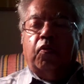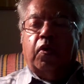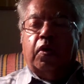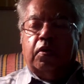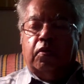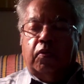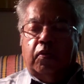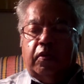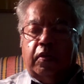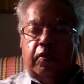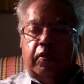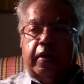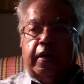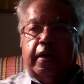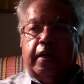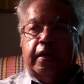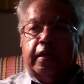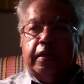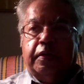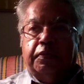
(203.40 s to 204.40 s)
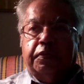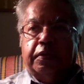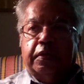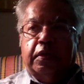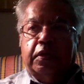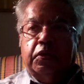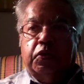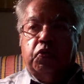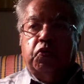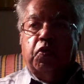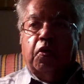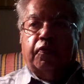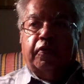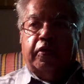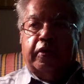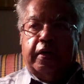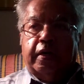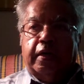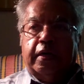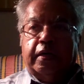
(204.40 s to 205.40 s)
One of our relatives, 2 of our
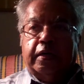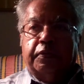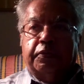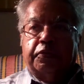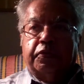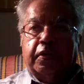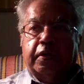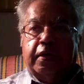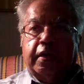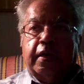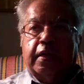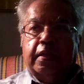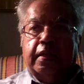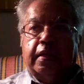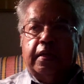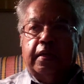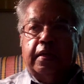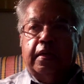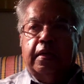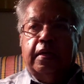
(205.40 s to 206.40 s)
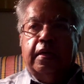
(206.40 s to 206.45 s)
relatives were killed there.